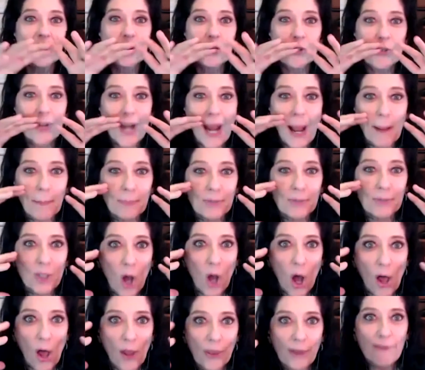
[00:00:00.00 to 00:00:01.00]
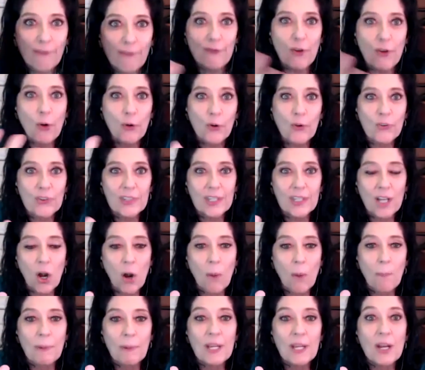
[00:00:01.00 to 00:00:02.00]
traps all the
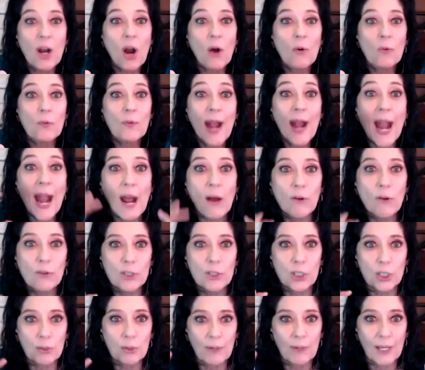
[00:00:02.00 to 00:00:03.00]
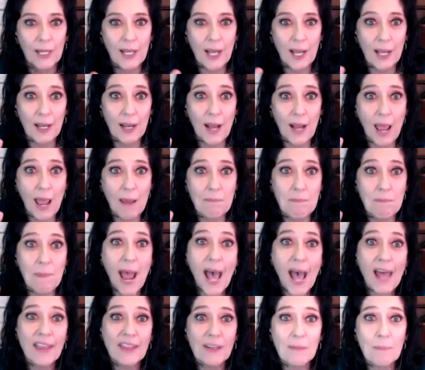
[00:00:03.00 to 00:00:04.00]
phototherapy around you. And
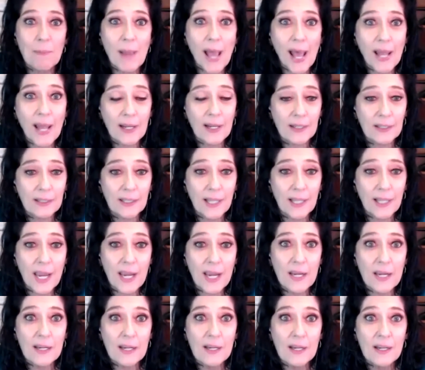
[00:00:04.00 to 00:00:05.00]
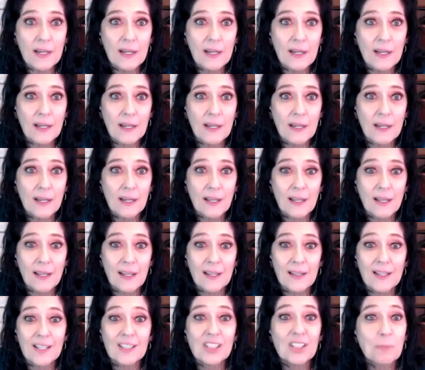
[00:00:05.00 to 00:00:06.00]
mathematically,
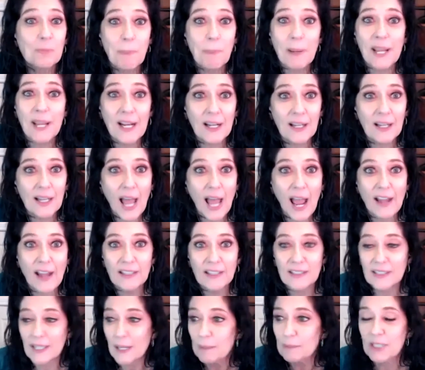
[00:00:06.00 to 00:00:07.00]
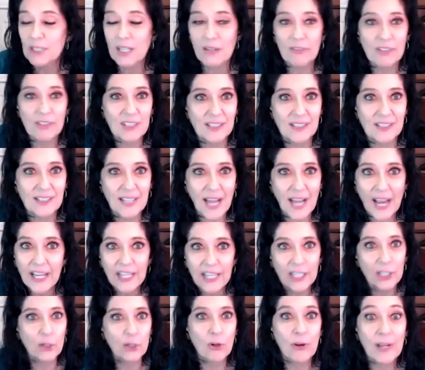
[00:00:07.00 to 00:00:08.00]
the speed of light times every
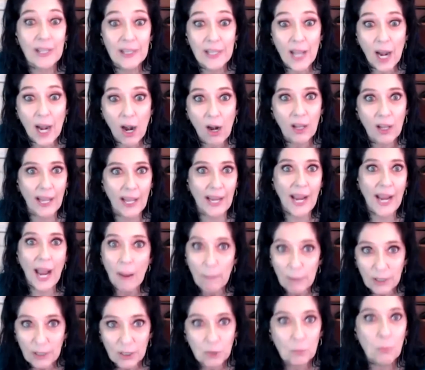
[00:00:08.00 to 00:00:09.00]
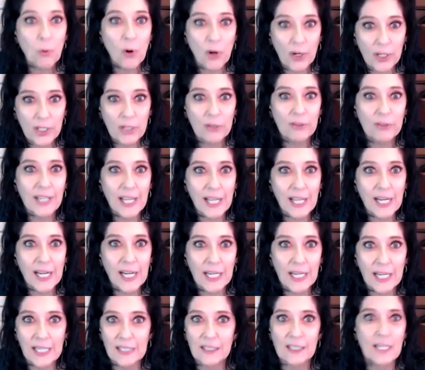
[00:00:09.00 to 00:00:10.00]
second you're in there, like how much more are you
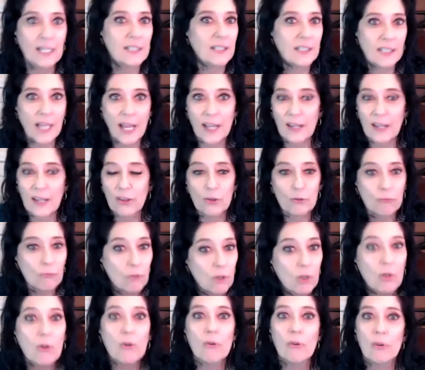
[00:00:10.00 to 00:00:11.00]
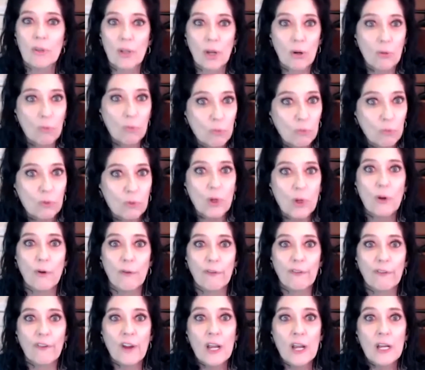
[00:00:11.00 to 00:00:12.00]
getting? It's like through the
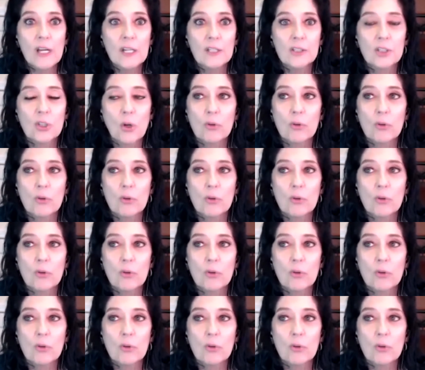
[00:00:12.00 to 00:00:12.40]
roof. So